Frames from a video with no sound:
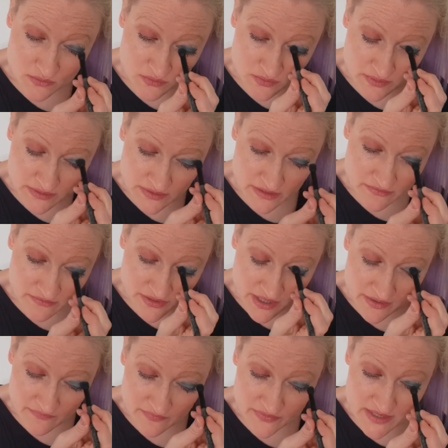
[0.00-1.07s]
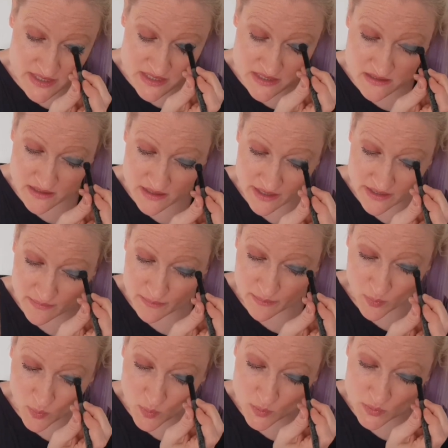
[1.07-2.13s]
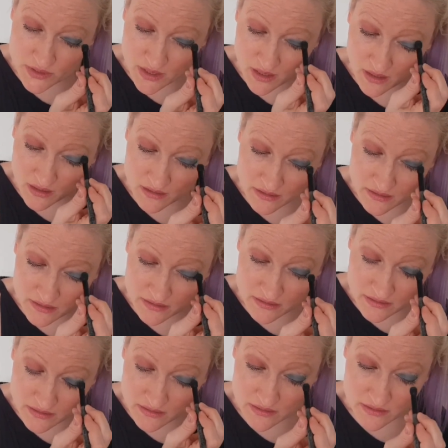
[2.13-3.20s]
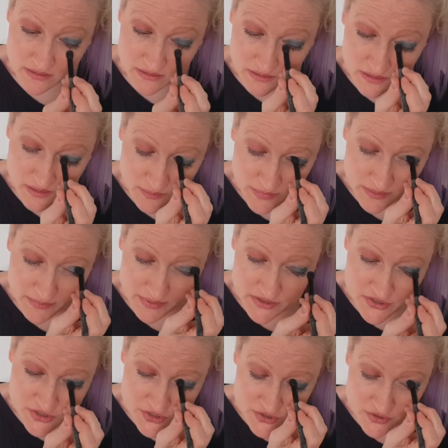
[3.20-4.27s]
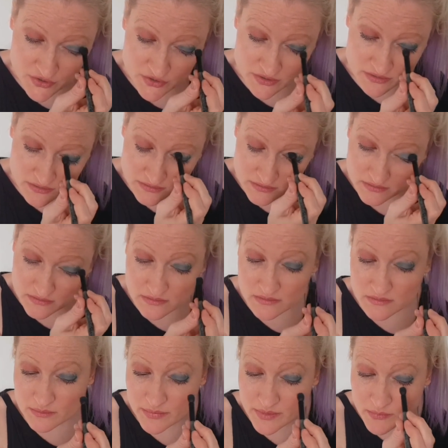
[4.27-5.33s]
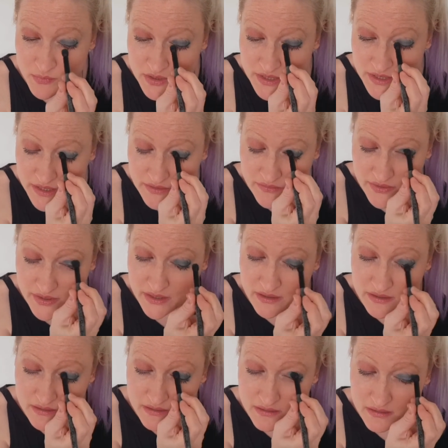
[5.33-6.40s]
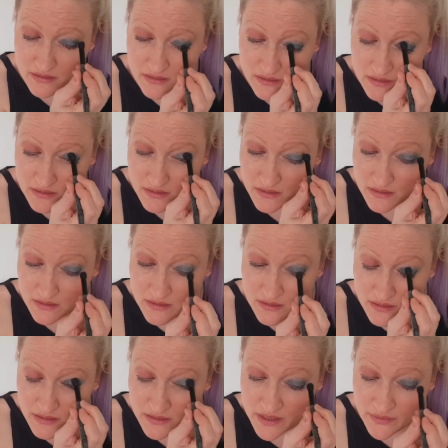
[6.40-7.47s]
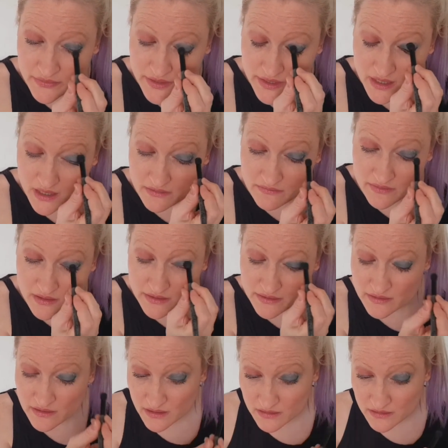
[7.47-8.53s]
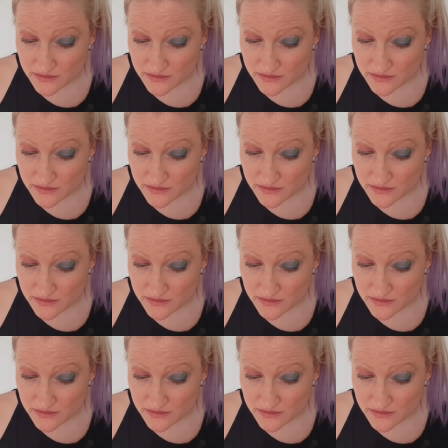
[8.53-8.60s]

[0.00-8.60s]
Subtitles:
Ooh, I never have this kind of bold color. Maybe I should be more daring now that I have a lot of